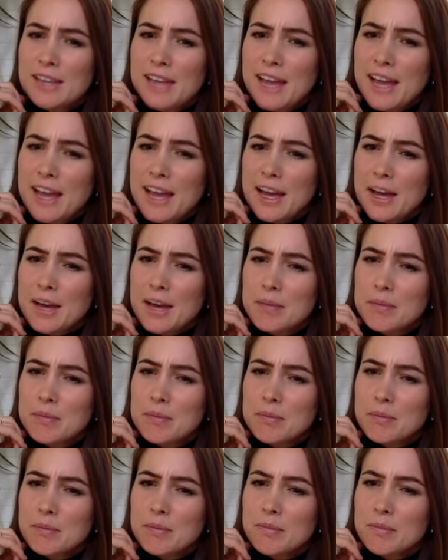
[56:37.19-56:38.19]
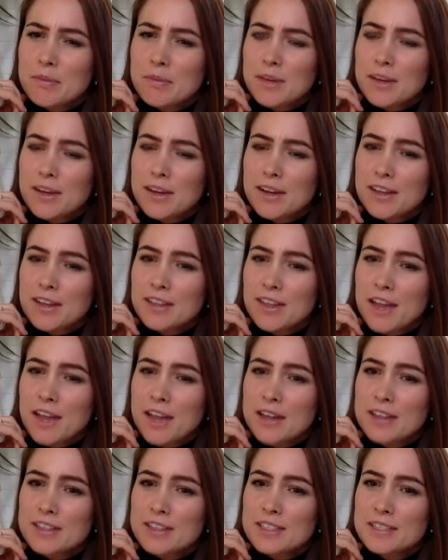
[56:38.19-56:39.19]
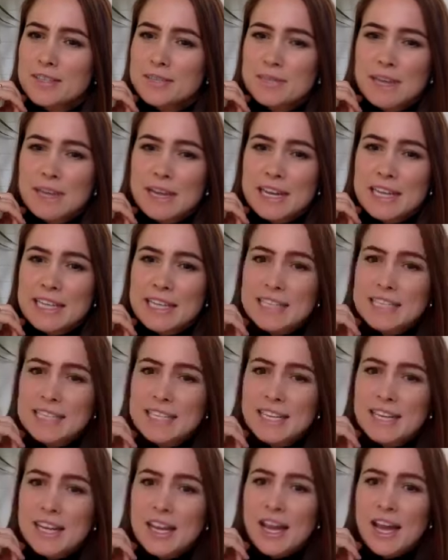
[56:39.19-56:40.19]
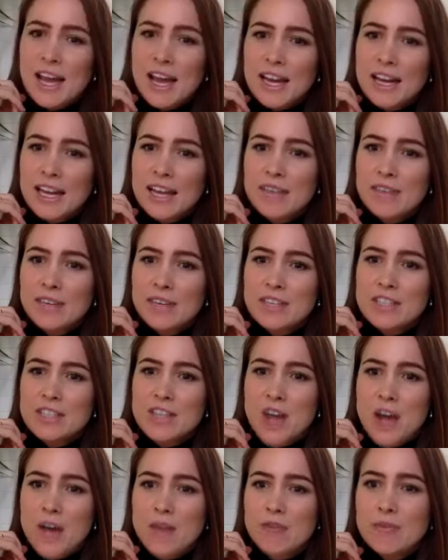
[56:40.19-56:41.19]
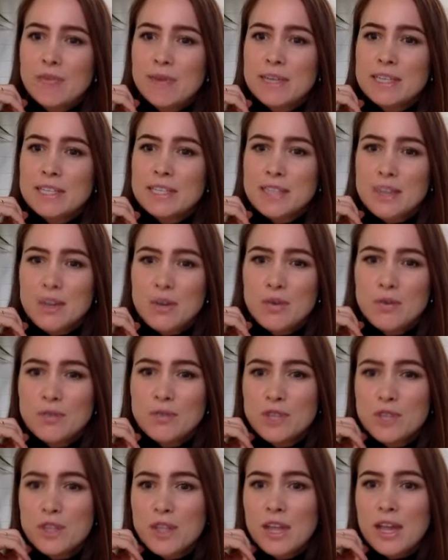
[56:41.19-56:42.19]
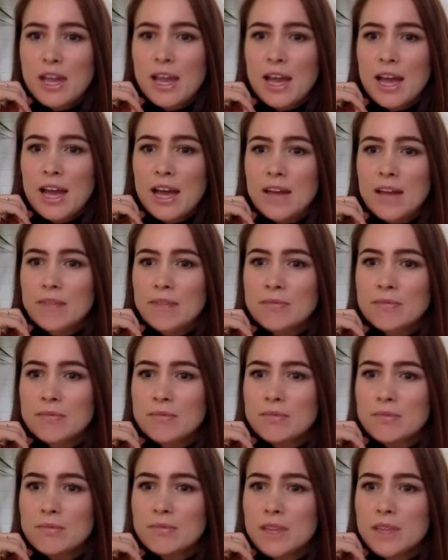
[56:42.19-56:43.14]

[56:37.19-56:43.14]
Um, that means that I hardly have any time for myself, so that um,